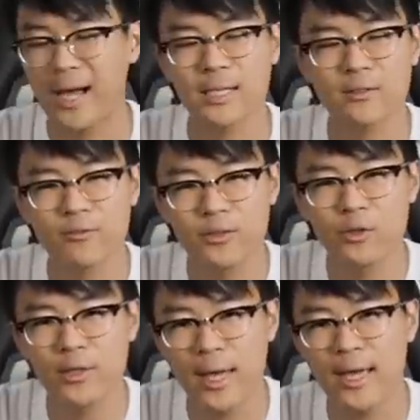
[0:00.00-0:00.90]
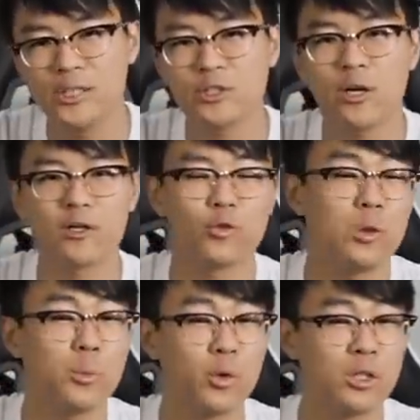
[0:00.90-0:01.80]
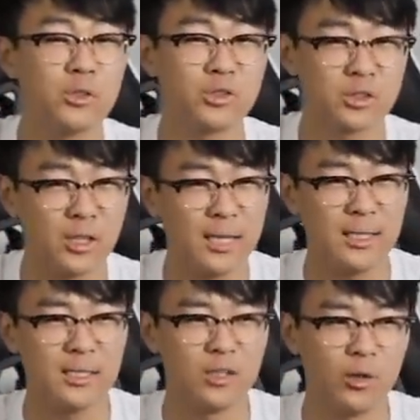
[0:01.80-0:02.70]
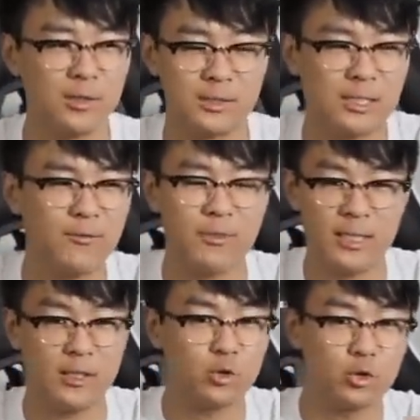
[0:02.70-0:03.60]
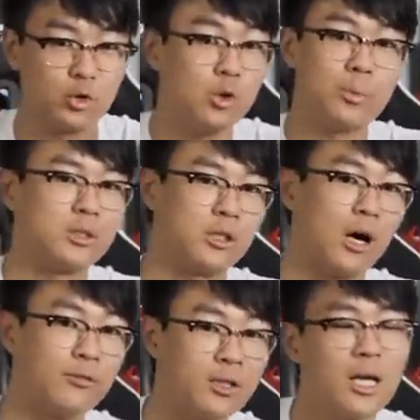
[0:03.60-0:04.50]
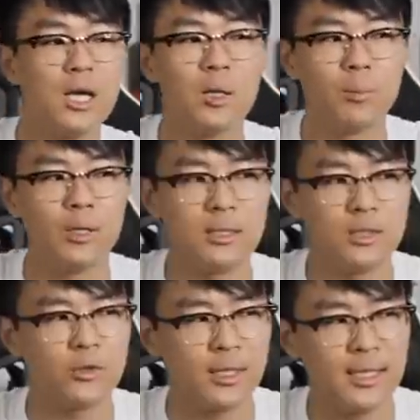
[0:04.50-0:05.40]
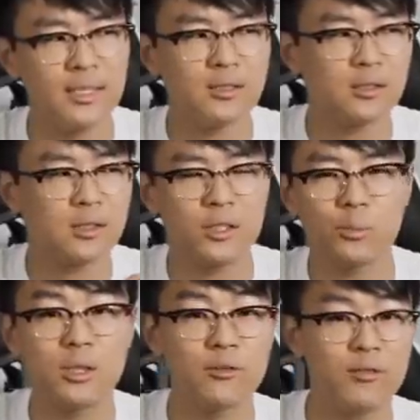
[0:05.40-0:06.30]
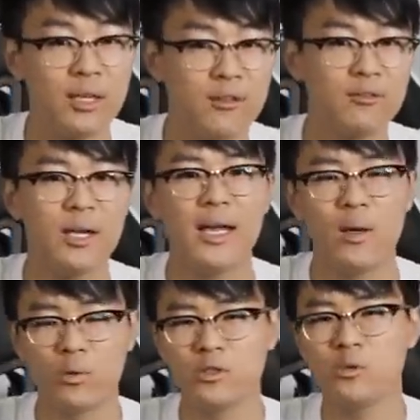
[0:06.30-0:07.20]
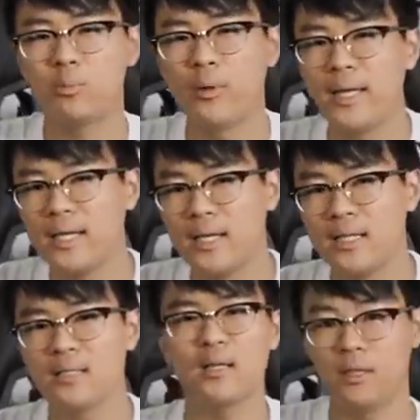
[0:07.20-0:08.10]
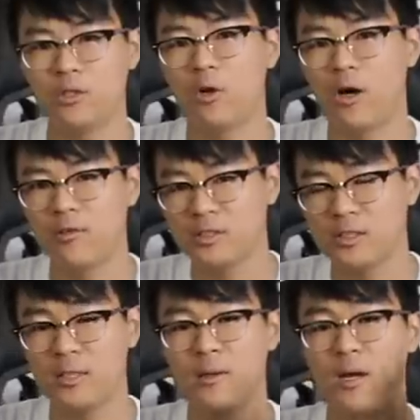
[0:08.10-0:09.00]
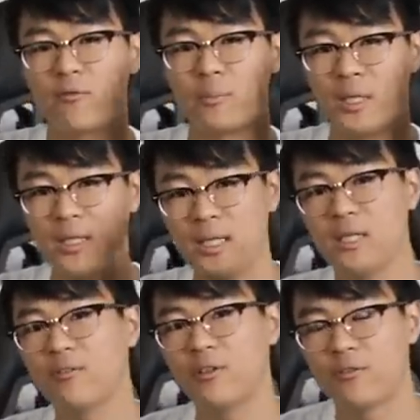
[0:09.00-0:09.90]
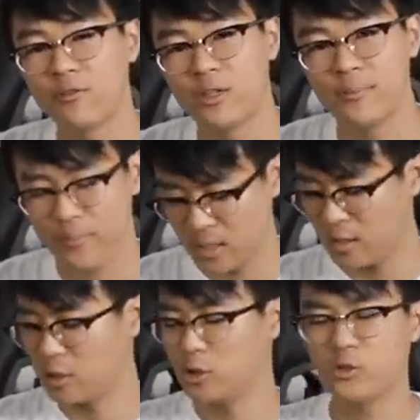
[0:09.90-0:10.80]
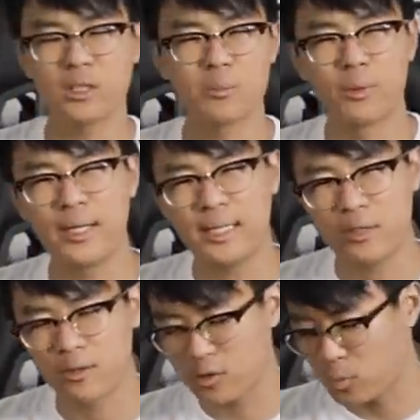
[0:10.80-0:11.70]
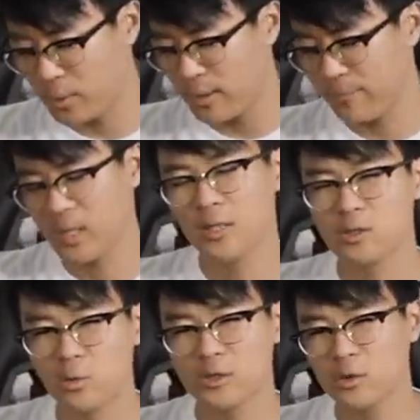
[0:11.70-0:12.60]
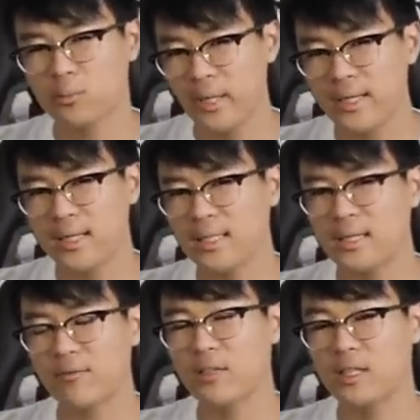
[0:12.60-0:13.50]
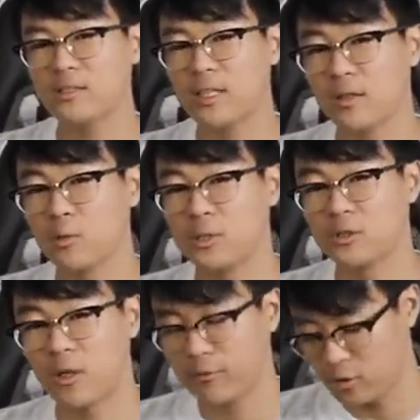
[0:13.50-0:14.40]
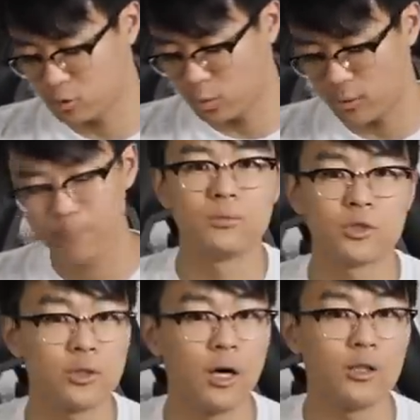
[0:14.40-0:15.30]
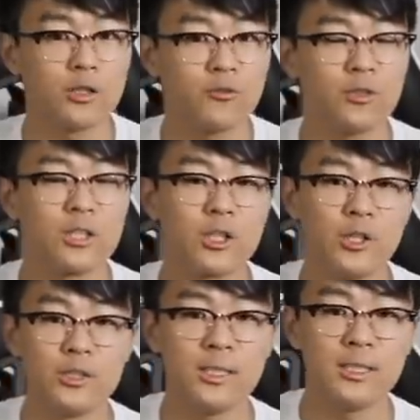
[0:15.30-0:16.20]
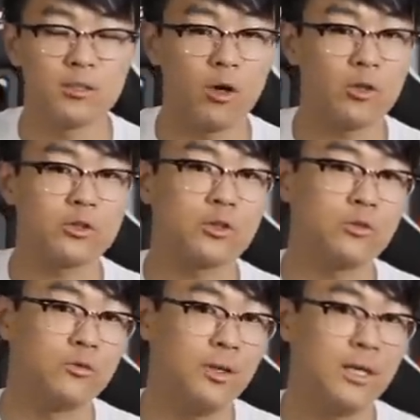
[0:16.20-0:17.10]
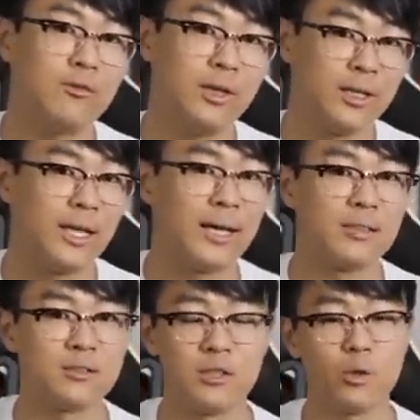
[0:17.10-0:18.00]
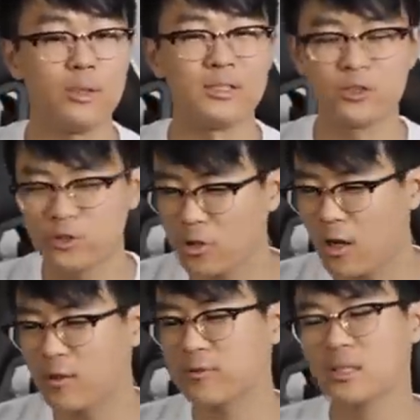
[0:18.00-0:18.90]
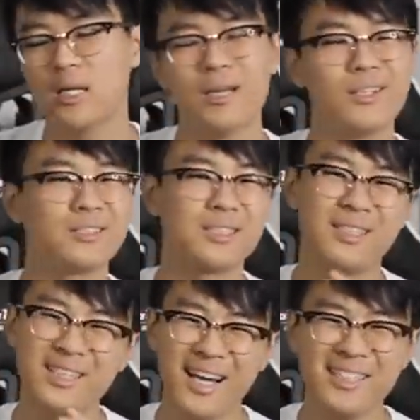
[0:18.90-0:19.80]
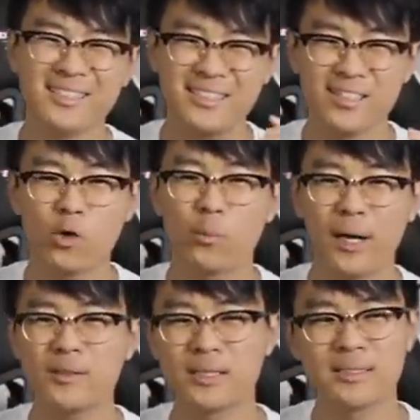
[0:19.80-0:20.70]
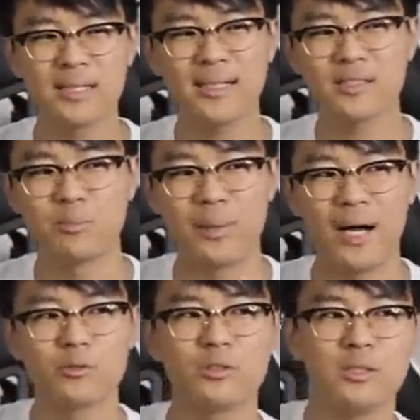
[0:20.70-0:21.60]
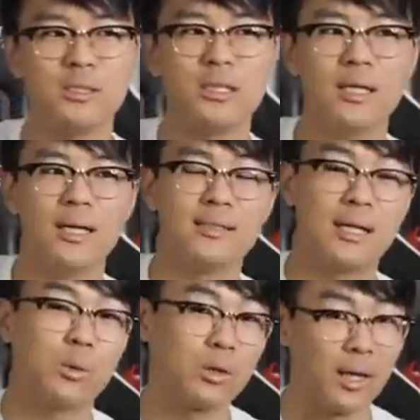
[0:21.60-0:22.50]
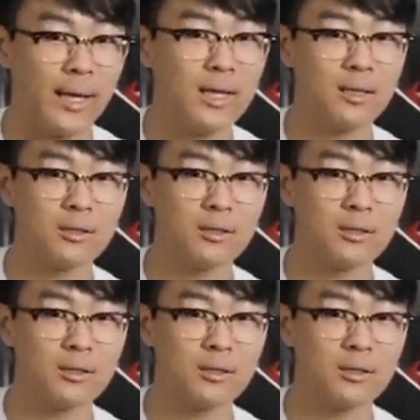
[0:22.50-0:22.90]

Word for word: I can feel the A-Shock 3.0 slightly. You know, it's definitely not super soft, but you know, there is a little bit of give. And once you break it in, and you know, obviously from the heat of your foot, the glue's gonna break down a little bit. So once you break it in, it definitely does get a little bit softer as well. So the underfoot cushioning is also very, very nice. You know, it's soft, there's a nice subtle bounce. It's not as bouncy as I would like.